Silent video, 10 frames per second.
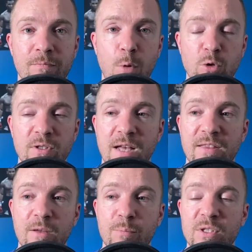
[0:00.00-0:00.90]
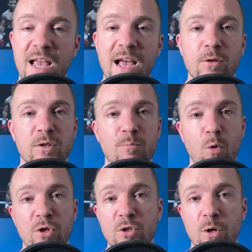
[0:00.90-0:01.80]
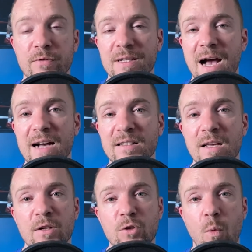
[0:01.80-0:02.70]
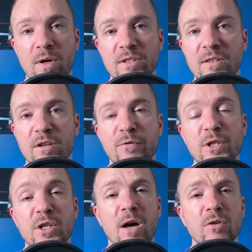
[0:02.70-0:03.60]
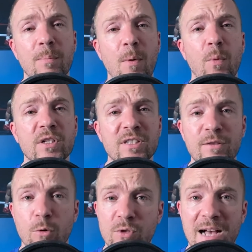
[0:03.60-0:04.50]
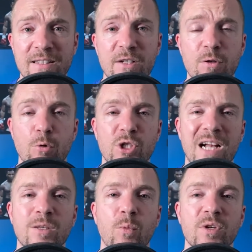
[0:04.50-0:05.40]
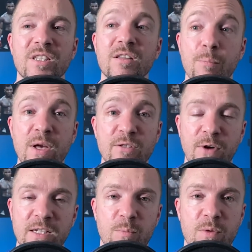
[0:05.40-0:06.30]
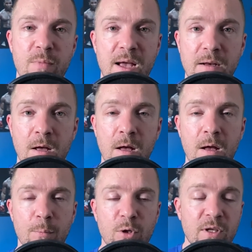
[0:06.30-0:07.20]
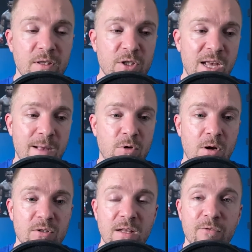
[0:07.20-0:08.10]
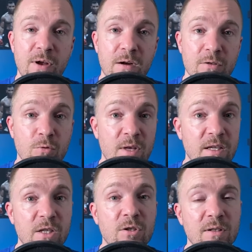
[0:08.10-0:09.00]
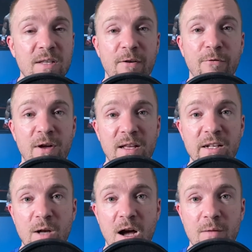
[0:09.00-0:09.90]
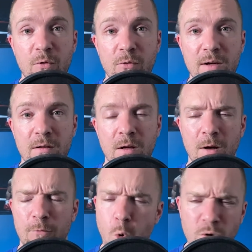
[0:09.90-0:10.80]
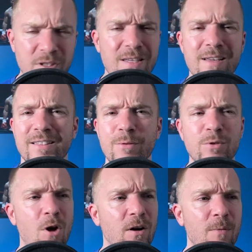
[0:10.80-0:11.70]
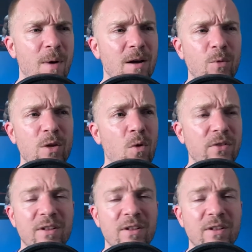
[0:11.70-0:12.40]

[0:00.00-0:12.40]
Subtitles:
Personally, I think it'd be sad. There's more deserving guys. Don't want to see the division held up. I want to see those guys get those shots. I want to see the best fights be made. But look at the champ, Charles Oliveira. Do you think he's going to take a fight against Conor McGregor? Of course he is. He was talking about him when he won the